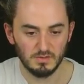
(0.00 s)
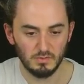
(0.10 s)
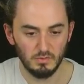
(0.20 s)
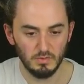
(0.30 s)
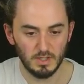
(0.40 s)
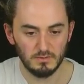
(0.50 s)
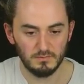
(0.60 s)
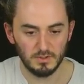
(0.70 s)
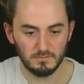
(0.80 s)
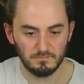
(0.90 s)
all
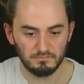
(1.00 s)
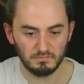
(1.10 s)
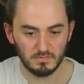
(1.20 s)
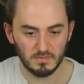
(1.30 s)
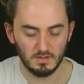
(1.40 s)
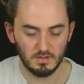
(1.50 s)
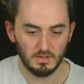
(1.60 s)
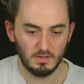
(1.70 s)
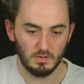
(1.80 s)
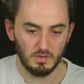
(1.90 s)
over
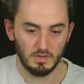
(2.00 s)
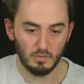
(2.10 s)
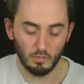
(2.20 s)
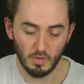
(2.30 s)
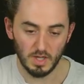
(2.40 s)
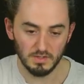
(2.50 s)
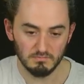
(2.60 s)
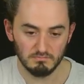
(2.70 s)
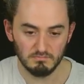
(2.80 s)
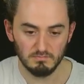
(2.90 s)
1
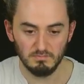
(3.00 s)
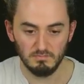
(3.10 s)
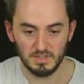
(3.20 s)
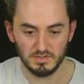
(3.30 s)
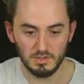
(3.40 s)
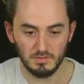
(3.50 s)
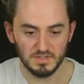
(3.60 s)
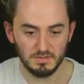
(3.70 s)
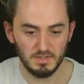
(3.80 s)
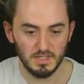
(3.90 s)
plus 2 is
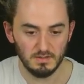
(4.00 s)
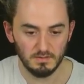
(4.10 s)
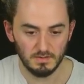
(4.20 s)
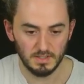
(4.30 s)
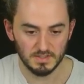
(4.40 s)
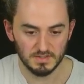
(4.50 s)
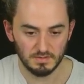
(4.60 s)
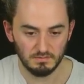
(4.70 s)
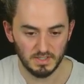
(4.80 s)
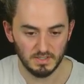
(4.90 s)
3, and it's
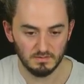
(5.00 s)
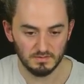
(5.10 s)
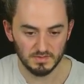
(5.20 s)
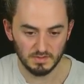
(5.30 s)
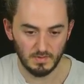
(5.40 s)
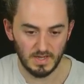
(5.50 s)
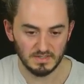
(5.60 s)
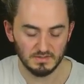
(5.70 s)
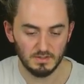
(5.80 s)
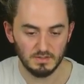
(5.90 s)
3
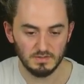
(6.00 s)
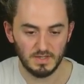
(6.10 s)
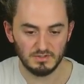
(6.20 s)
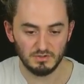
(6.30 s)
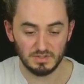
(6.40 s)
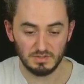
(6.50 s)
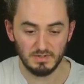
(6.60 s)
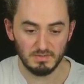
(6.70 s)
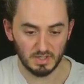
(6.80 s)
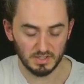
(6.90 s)
squared. So that's just
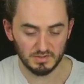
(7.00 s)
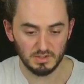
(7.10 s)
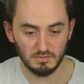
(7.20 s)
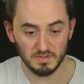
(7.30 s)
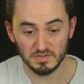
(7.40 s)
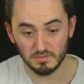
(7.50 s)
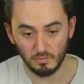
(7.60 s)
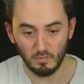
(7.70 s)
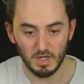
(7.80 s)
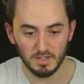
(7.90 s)
3 minus 2 is
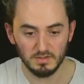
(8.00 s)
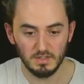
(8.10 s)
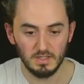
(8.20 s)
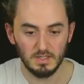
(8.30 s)
1.